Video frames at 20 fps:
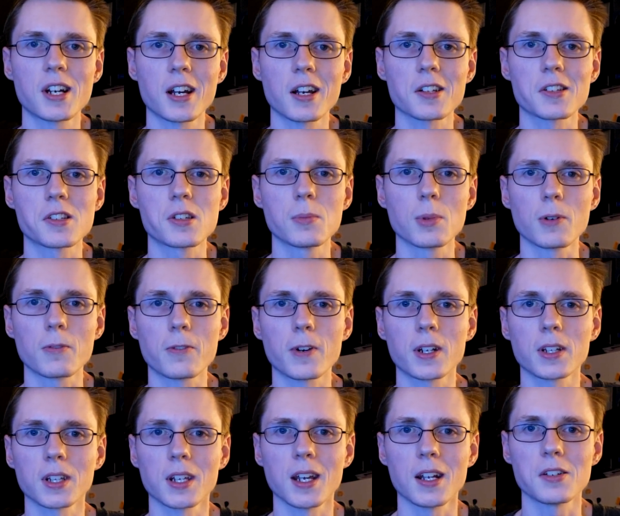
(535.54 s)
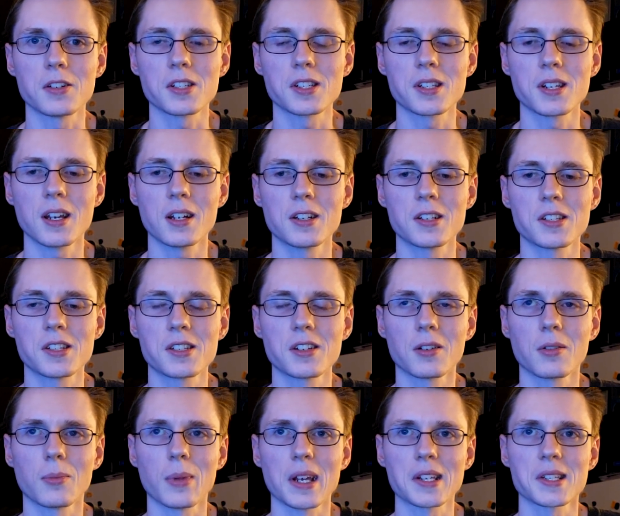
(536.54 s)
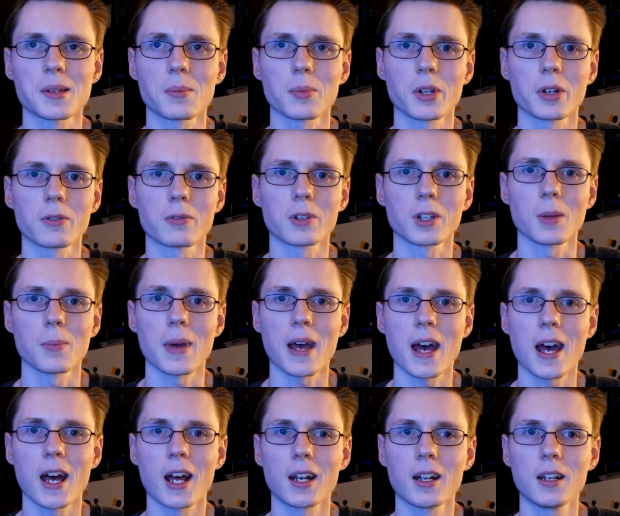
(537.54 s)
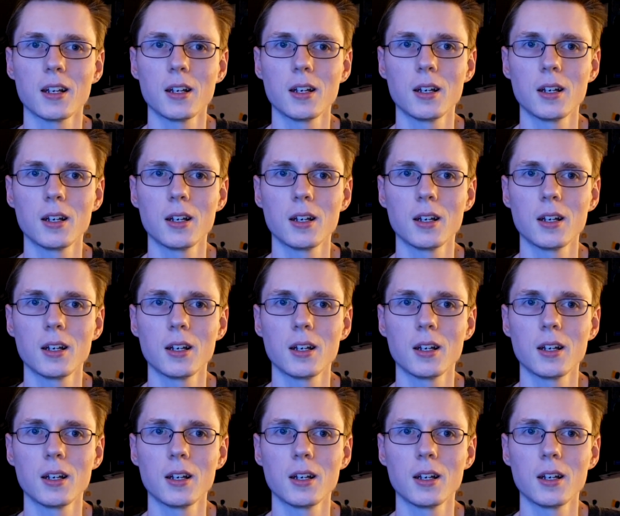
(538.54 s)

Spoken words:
consumer friendly, and it just still makes them look really bad.